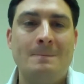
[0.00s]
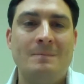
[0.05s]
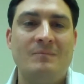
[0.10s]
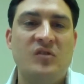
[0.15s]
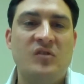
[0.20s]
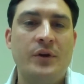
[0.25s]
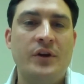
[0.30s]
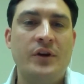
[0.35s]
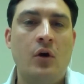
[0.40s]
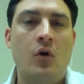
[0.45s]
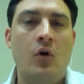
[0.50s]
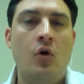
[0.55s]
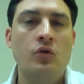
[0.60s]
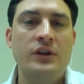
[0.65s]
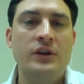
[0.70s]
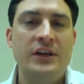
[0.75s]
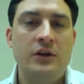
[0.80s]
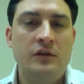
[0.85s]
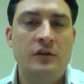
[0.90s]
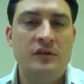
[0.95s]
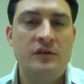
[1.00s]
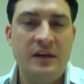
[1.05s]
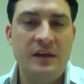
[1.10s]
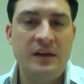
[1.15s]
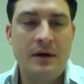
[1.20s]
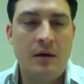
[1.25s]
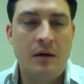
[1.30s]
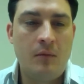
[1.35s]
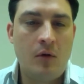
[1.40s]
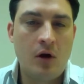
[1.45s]
So we don't only use
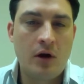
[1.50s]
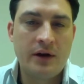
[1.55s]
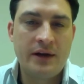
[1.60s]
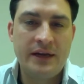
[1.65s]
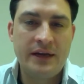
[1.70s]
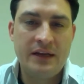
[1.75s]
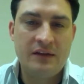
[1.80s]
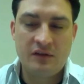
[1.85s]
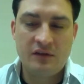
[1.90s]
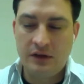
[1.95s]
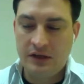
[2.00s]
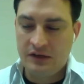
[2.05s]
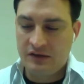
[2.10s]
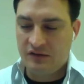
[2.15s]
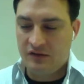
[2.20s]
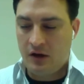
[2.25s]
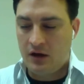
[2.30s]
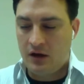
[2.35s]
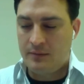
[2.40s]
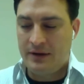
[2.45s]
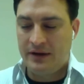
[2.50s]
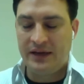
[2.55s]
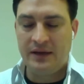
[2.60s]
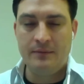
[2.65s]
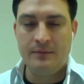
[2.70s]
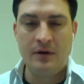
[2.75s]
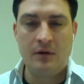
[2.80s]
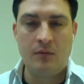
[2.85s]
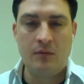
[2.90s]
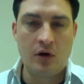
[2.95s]
email marketing. So let's talk about
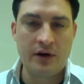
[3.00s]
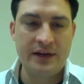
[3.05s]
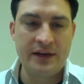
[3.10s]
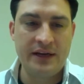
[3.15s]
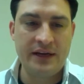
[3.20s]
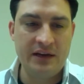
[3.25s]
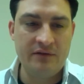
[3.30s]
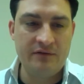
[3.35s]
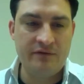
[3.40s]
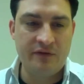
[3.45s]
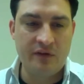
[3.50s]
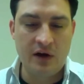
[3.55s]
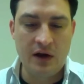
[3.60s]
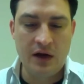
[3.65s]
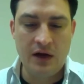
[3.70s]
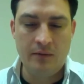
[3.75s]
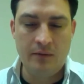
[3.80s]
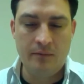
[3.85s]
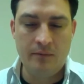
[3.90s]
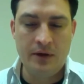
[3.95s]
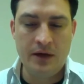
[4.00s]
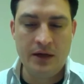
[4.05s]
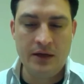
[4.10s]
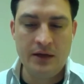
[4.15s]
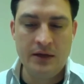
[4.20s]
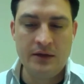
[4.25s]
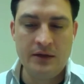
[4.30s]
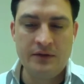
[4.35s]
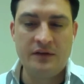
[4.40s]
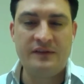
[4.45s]
email marketing from
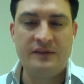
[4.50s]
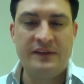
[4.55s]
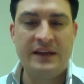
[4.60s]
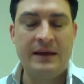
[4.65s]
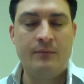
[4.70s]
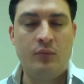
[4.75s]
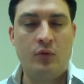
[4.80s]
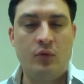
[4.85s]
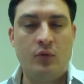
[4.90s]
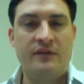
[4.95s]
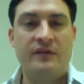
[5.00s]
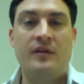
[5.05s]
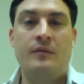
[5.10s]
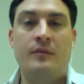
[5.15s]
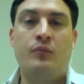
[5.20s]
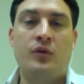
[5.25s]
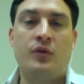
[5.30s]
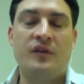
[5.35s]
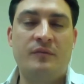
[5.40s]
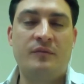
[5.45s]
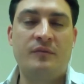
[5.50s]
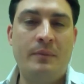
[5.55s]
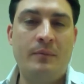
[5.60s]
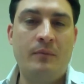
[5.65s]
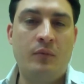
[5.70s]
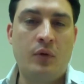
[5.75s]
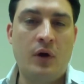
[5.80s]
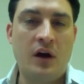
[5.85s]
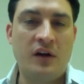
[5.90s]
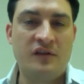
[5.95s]
the standpoint of a
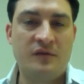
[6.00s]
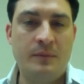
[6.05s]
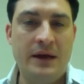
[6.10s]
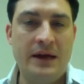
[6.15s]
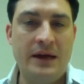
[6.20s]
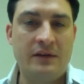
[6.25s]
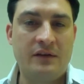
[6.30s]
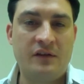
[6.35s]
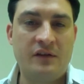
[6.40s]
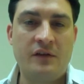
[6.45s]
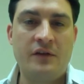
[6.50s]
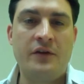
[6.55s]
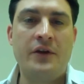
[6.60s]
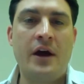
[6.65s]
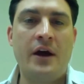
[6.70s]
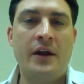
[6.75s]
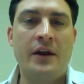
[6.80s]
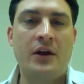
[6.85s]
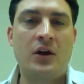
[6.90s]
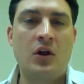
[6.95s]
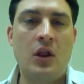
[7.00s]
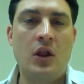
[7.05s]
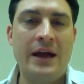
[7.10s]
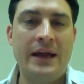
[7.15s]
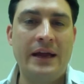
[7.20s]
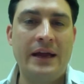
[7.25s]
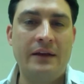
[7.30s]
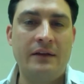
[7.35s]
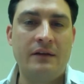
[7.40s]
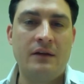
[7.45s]
prospect. So they're not a
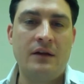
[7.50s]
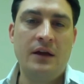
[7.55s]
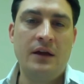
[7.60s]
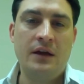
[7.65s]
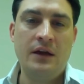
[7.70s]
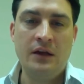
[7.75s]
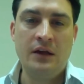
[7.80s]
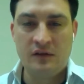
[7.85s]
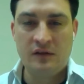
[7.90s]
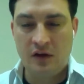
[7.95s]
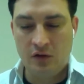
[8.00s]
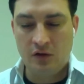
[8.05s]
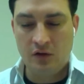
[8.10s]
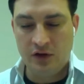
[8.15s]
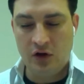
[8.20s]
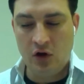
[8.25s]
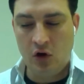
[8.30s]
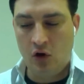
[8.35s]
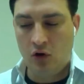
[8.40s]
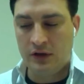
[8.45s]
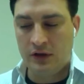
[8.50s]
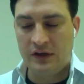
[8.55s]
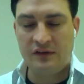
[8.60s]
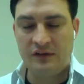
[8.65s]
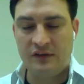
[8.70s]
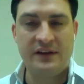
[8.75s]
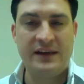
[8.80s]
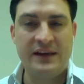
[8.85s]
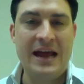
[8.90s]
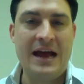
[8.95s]
client. So the goal
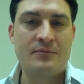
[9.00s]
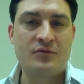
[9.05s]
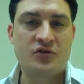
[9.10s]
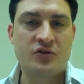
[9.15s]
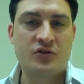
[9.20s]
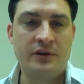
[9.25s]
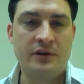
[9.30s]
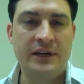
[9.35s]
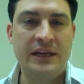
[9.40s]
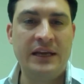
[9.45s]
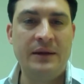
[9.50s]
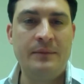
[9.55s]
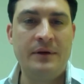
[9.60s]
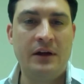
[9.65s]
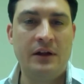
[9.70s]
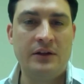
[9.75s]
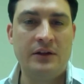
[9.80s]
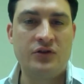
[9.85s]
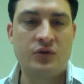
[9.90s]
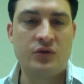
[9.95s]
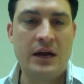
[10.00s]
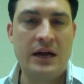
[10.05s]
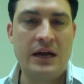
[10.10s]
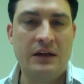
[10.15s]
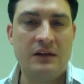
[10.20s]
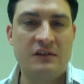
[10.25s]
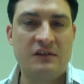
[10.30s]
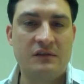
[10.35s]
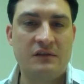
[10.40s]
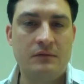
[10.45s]
is to capture an email
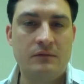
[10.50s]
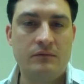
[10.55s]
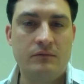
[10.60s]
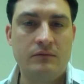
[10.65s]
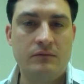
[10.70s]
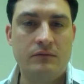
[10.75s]
address.